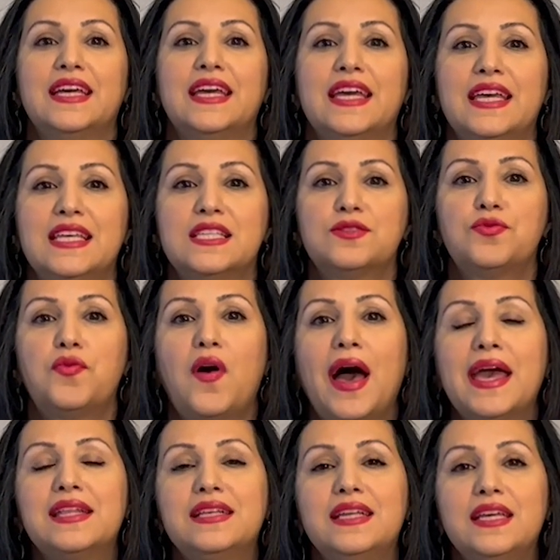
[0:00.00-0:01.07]
is
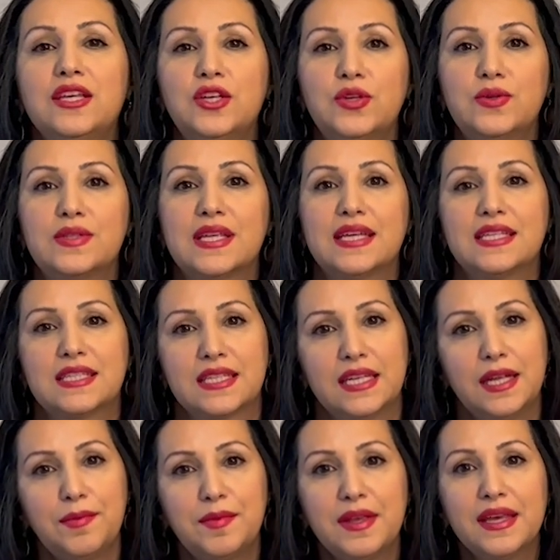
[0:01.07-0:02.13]
widely used as
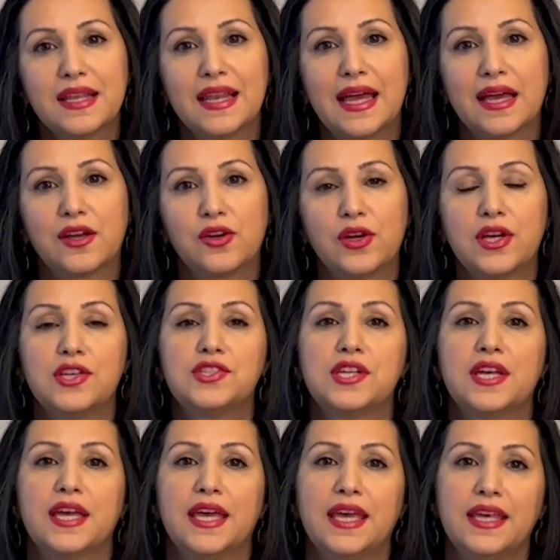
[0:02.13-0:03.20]
scripting language
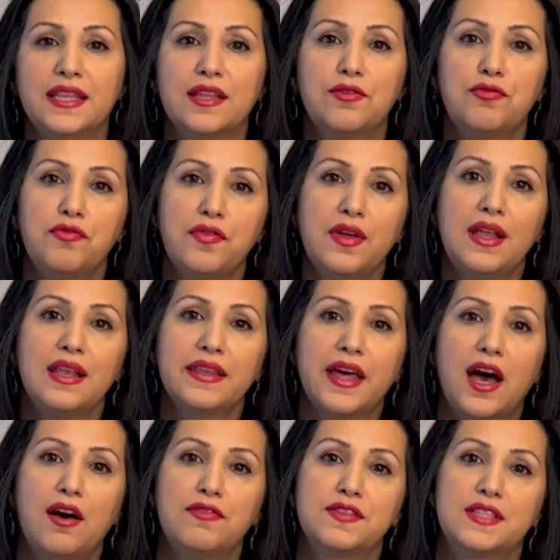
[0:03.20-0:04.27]
in the field
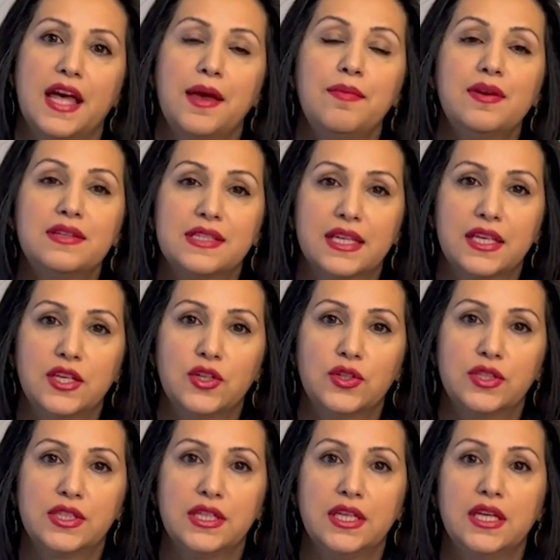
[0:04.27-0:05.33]
of
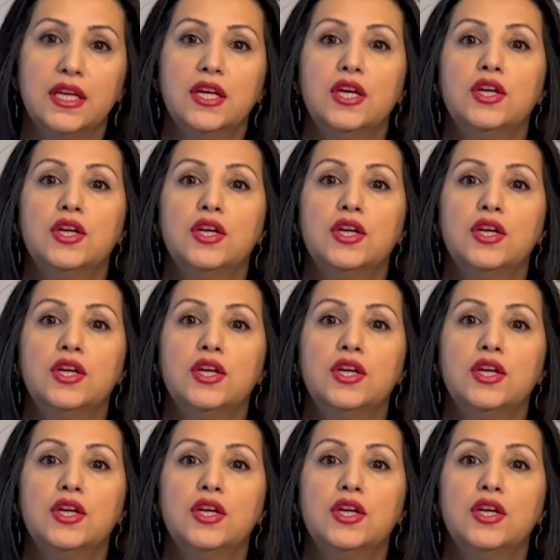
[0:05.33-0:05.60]
cybersecurity